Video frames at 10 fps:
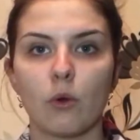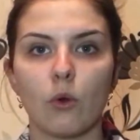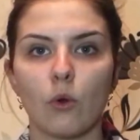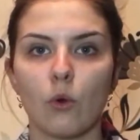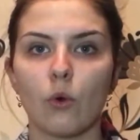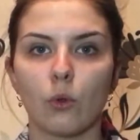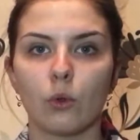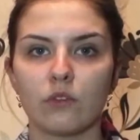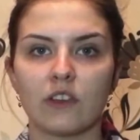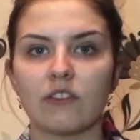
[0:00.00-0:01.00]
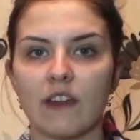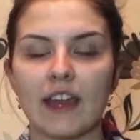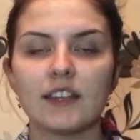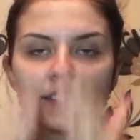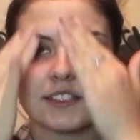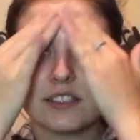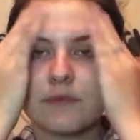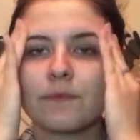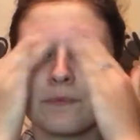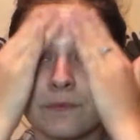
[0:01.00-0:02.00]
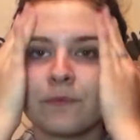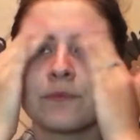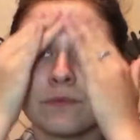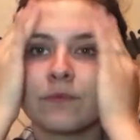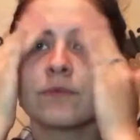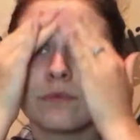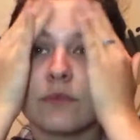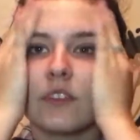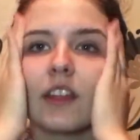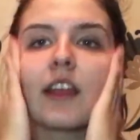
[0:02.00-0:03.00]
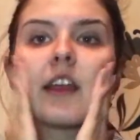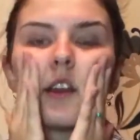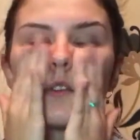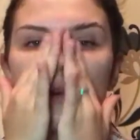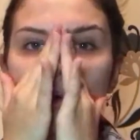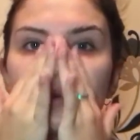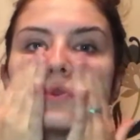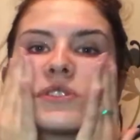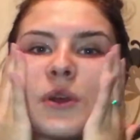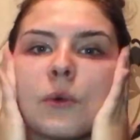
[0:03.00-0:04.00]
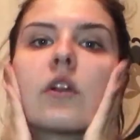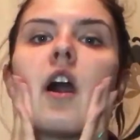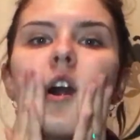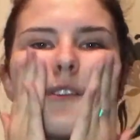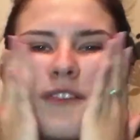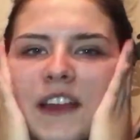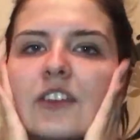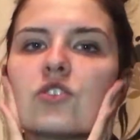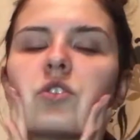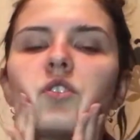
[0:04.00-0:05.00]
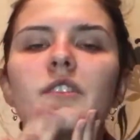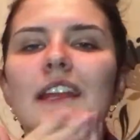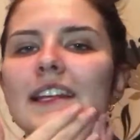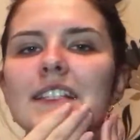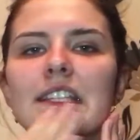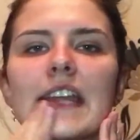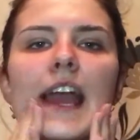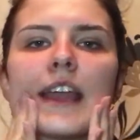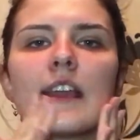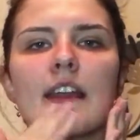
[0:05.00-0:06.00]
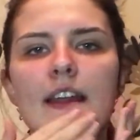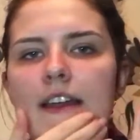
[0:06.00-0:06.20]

put all over your face. I've also got a facial done yesterday,